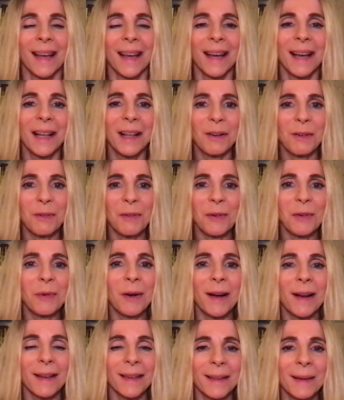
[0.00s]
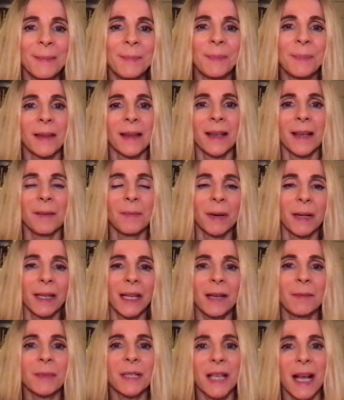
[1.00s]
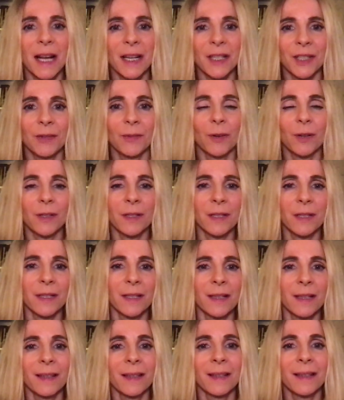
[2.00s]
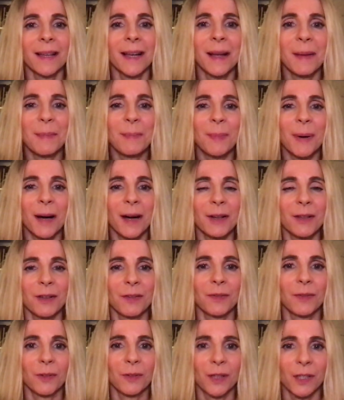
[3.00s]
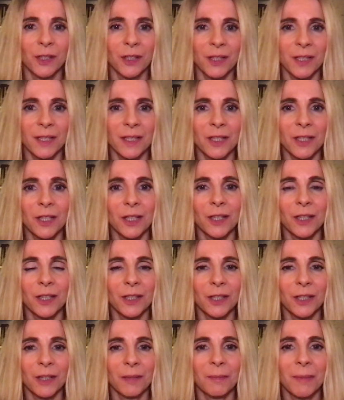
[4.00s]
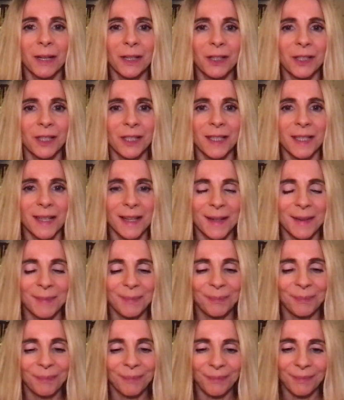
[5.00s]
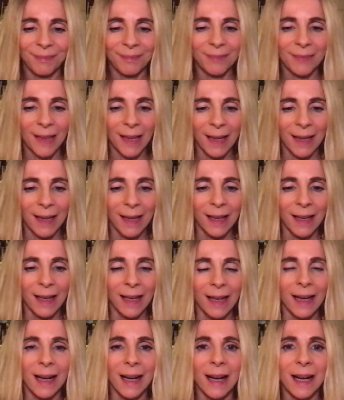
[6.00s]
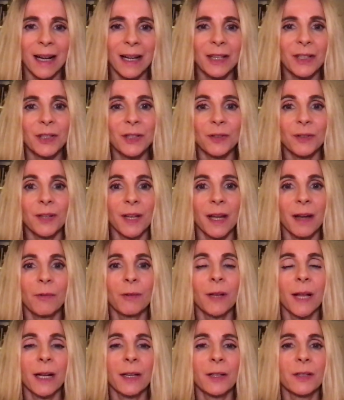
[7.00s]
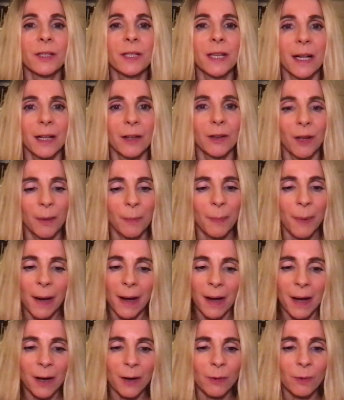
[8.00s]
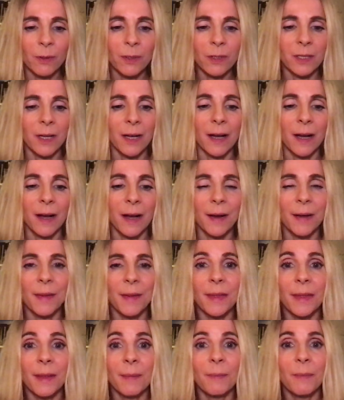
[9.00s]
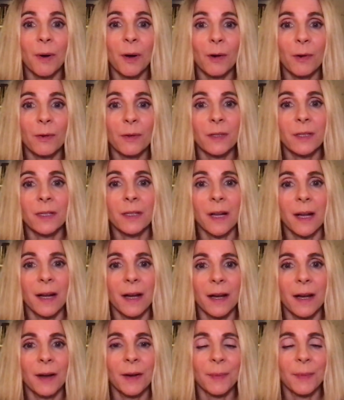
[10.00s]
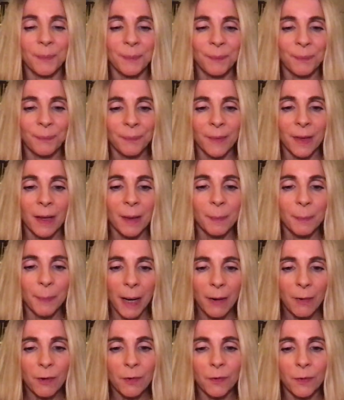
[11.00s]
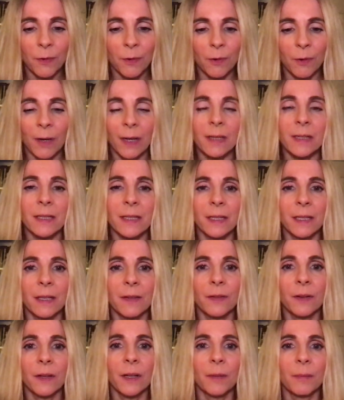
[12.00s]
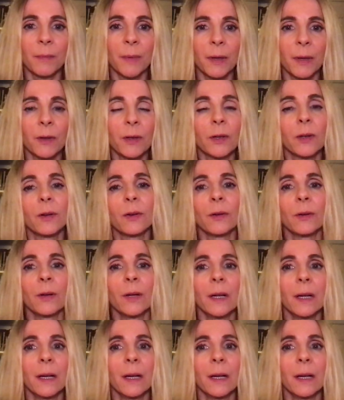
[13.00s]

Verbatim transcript: Hello everyone, my name is Asia Watson and I am part of Audacious Church in Manchester. And today I would like to tell you about um, the most um, powerful and significant miracle,